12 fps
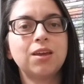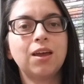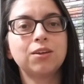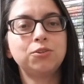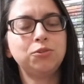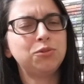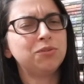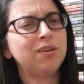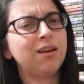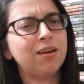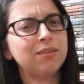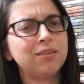tagged, you do
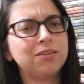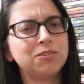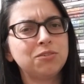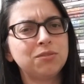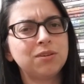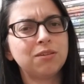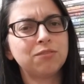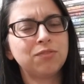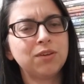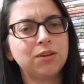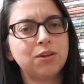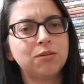not need to do another
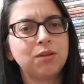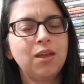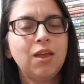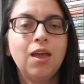video.